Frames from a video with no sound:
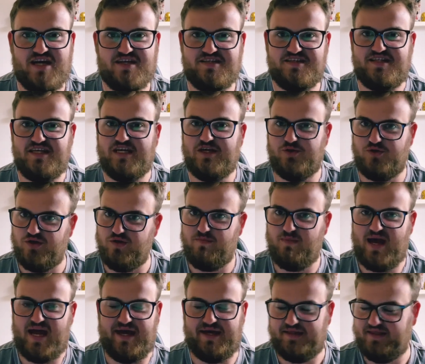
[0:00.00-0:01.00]
Steele than
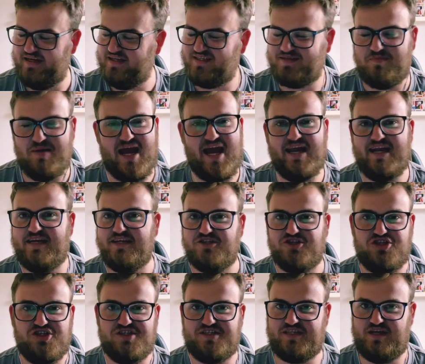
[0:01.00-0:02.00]
me. This man is
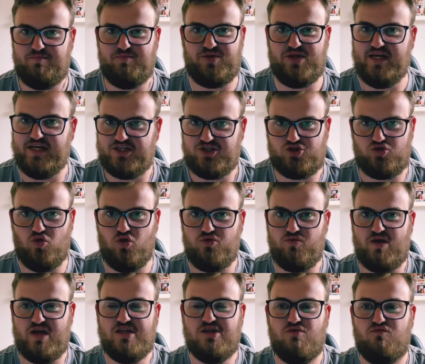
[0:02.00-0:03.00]
just simply
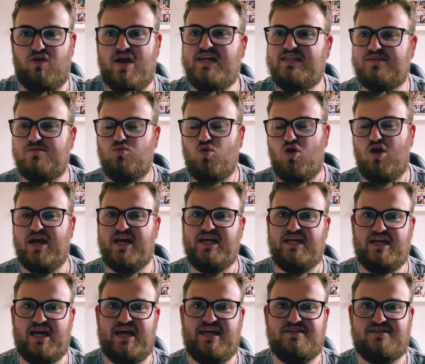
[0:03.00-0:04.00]
extraordinary. And the reason why he
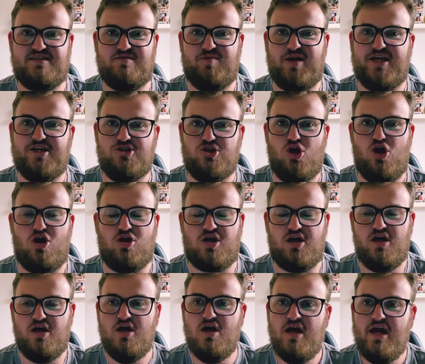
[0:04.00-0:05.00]
needs to be a lock
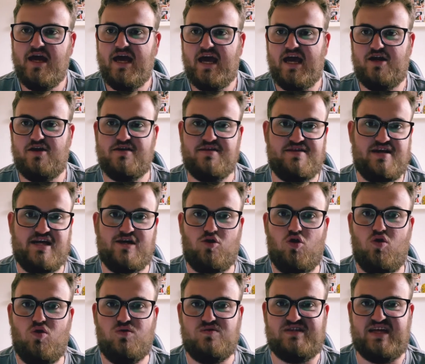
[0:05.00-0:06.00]
in, I think,
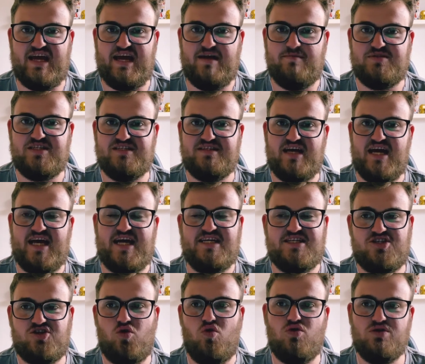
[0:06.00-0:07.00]
all teams is that he
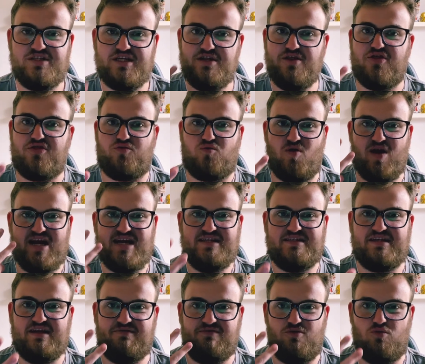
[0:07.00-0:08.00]
scores in three
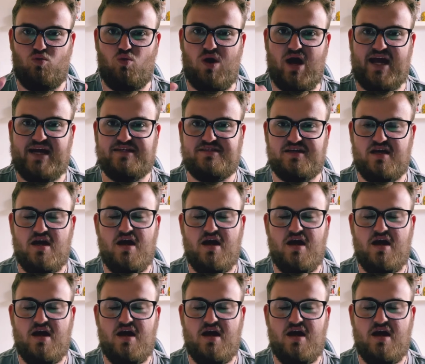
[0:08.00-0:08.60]
different ways.